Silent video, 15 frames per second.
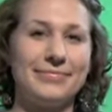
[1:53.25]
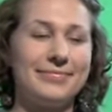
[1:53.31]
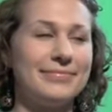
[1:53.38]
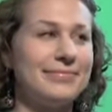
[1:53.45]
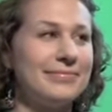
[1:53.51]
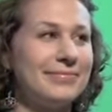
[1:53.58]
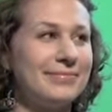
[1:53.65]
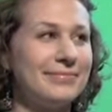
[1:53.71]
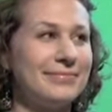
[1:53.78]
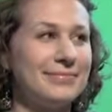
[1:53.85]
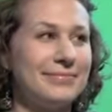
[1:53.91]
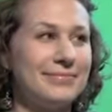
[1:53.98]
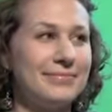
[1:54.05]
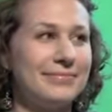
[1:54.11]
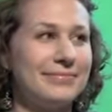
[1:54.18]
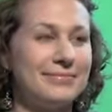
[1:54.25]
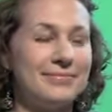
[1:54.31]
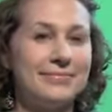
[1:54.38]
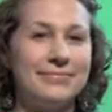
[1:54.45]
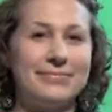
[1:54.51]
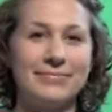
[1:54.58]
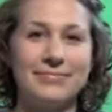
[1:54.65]

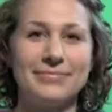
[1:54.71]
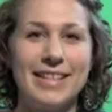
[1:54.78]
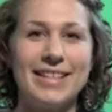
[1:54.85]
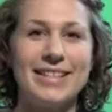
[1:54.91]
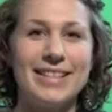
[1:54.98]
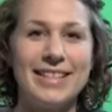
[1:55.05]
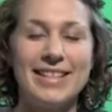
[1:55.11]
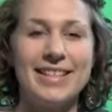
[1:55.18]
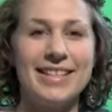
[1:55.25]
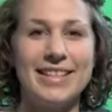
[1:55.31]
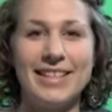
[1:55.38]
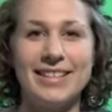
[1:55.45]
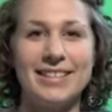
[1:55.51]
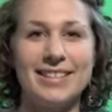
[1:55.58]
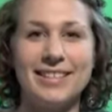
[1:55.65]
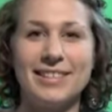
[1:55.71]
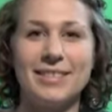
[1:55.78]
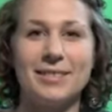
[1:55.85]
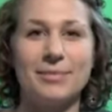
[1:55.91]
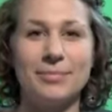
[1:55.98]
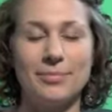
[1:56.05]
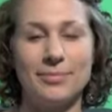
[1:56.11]

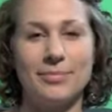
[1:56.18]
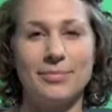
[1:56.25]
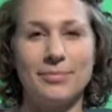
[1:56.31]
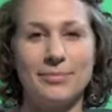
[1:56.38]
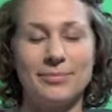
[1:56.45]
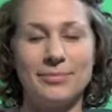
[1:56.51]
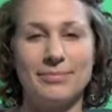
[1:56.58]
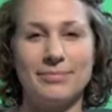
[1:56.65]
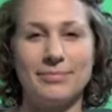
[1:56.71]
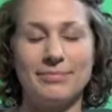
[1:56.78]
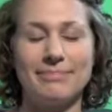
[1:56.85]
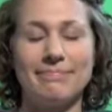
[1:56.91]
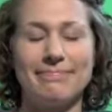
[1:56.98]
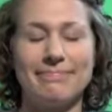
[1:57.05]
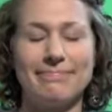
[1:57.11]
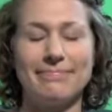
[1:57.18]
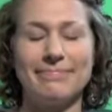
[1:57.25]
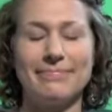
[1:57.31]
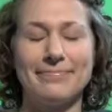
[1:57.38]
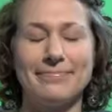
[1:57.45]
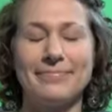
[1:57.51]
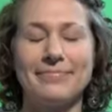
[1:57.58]

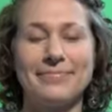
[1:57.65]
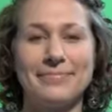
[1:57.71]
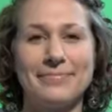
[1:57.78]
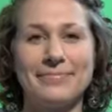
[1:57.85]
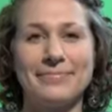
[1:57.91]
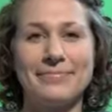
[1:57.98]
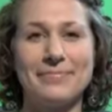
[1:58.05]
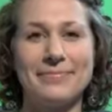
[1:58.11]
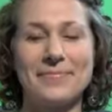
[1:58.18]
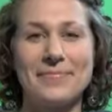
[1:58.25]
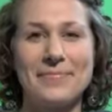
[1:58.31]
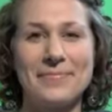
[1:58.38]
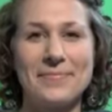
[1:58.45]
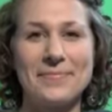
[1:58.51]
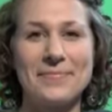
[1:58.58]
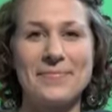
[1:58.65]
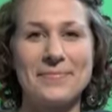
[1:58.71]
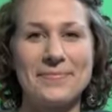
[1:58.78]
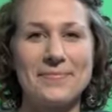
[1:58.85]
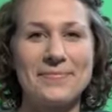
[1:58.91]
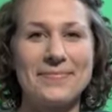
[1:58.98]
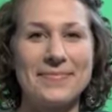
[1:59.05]
(silent)